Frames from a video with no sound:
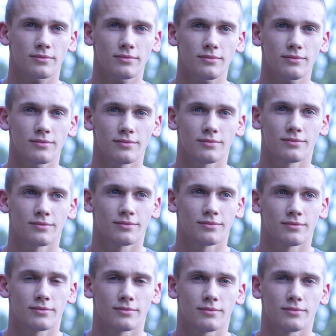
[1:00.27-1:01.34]
Biggest
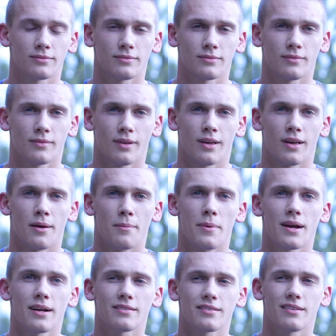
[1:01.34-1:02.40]
inspiration?
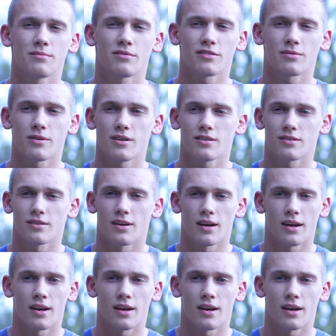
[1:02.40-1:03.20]
Biggest inspiration.